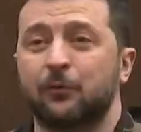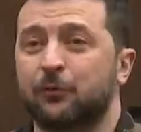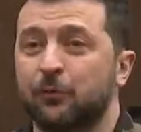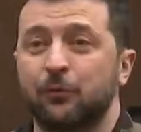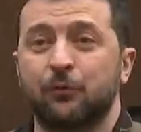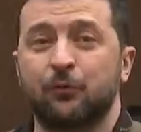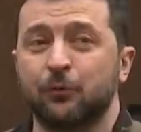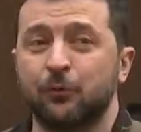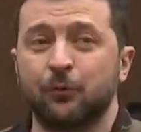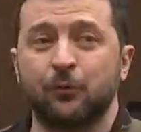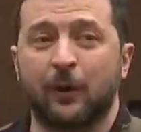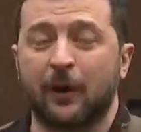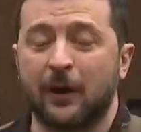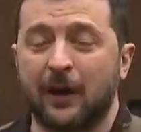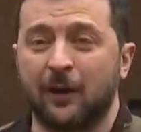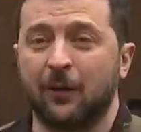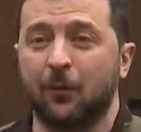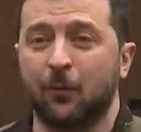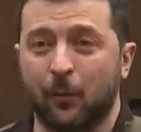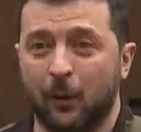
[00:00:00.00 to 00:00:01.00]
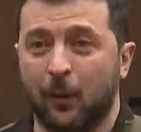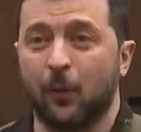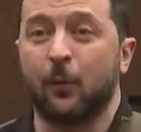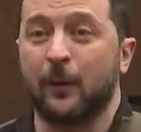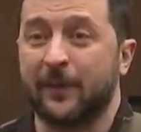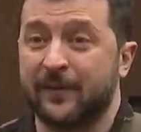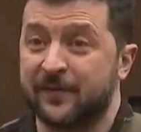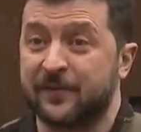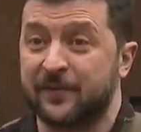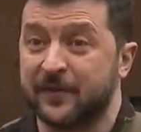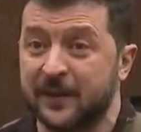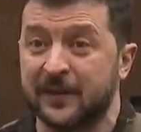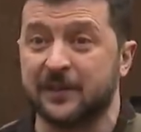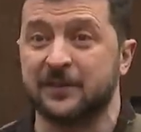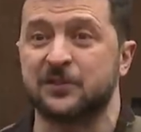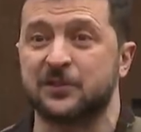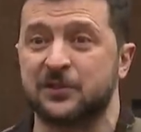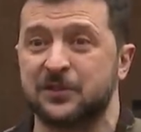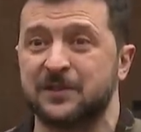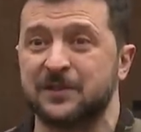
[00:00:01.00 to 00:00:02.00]
do with
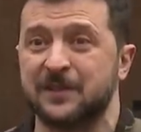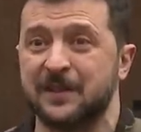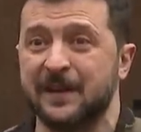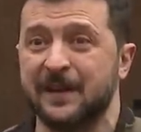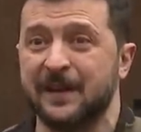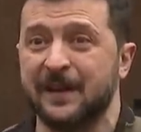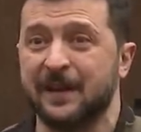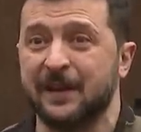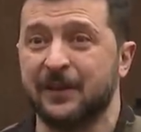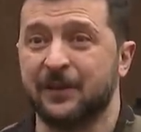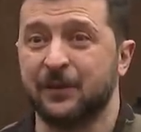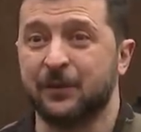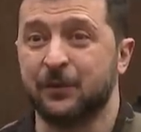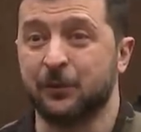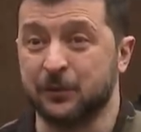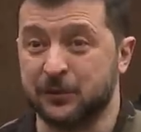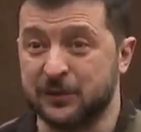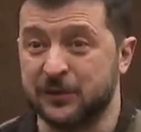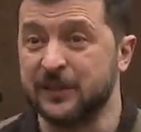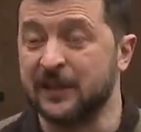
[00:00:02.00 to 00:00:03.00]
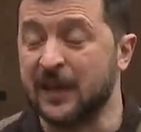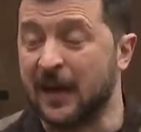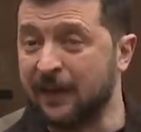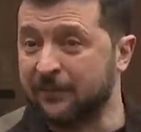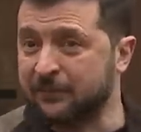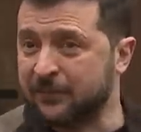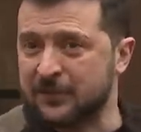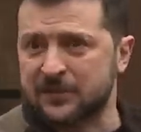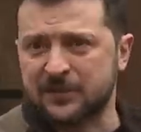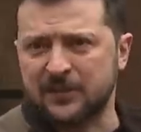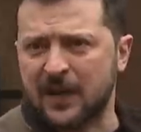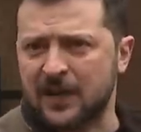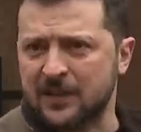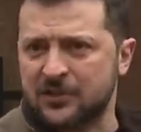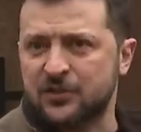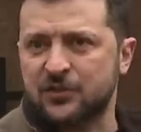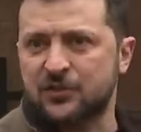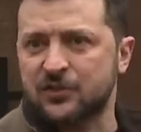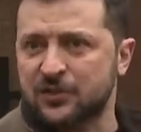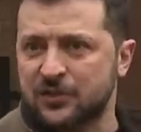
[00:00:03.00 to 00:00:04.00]
this? You see, after
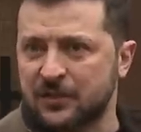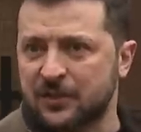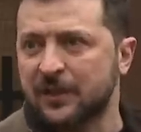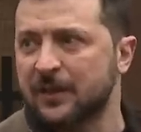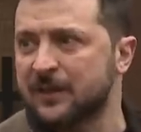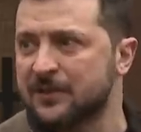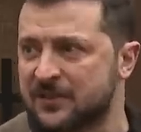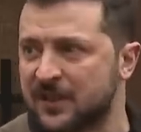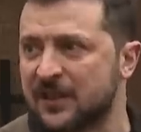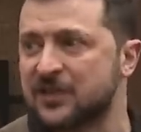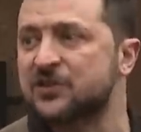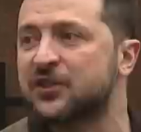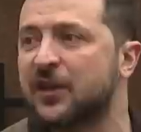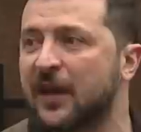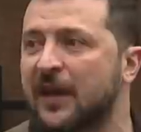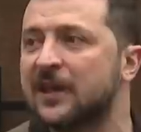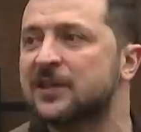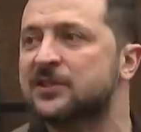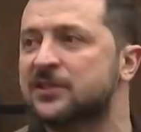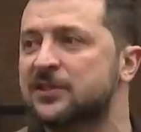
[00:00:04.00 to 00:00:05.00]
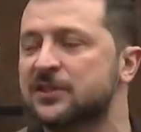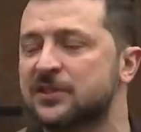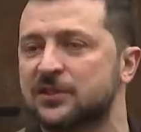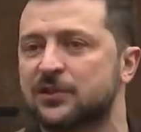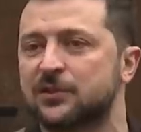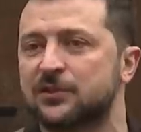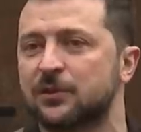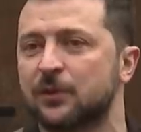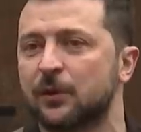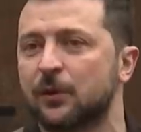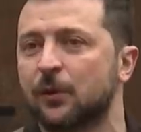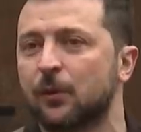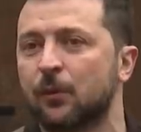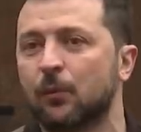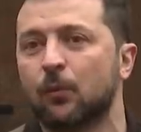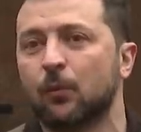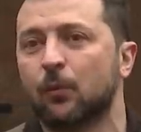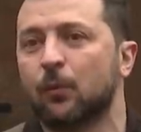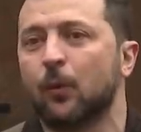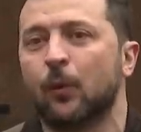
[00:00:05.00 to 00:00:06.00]
such cases,
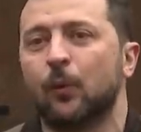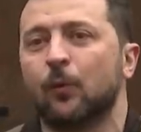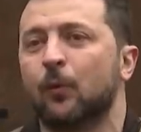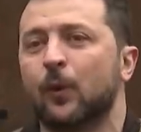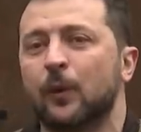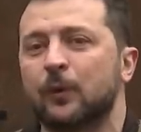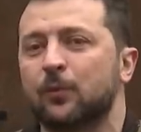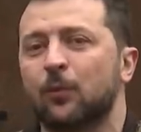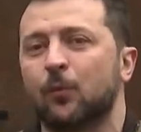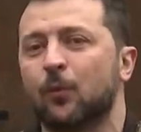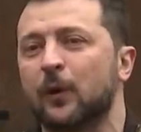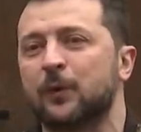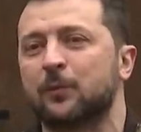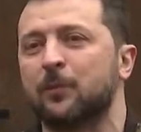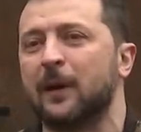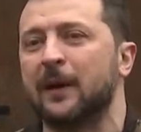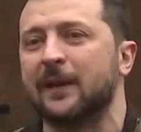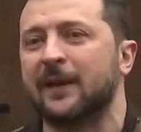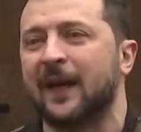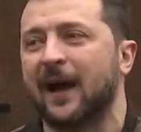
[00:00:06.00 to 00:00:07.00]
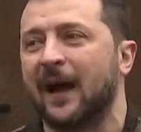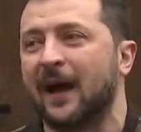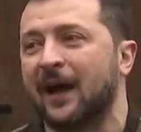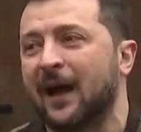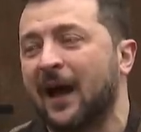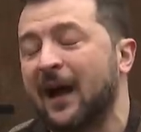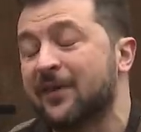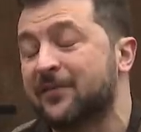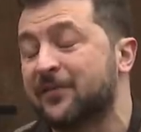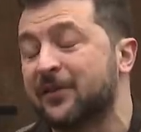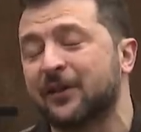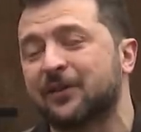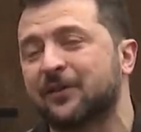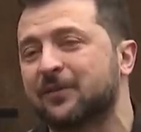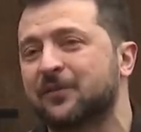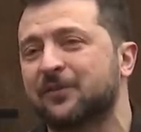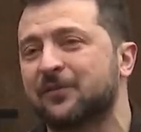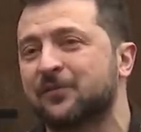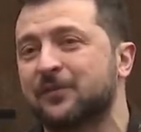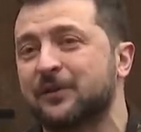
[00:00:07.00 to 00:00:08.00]
what money? I think
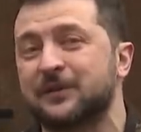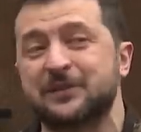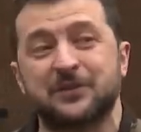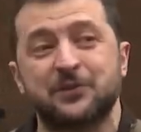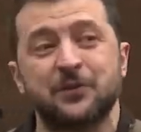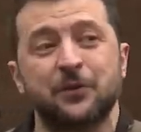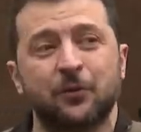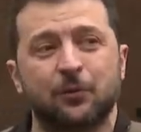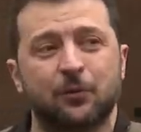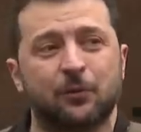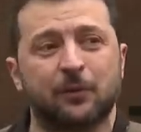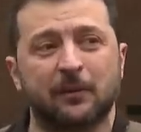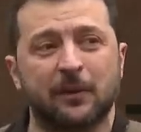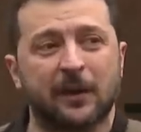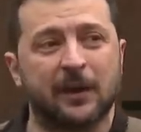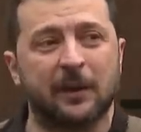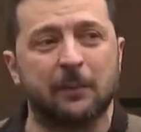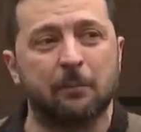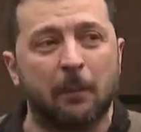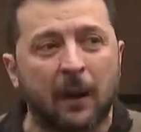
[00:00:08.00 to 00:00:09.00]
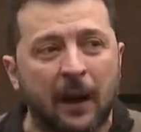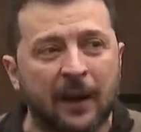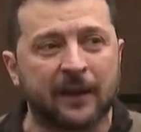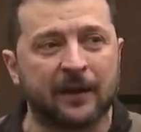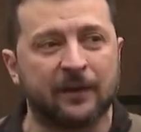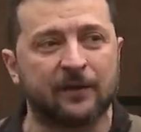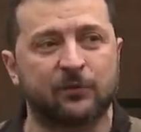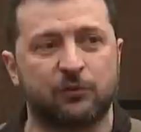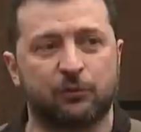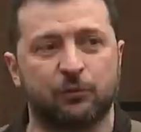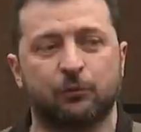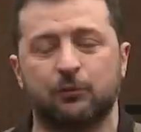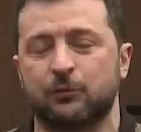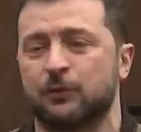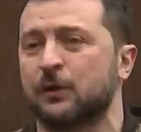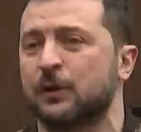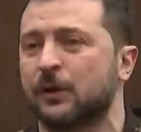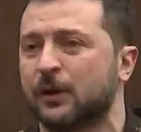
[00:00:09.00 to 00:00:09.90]
there is no any money to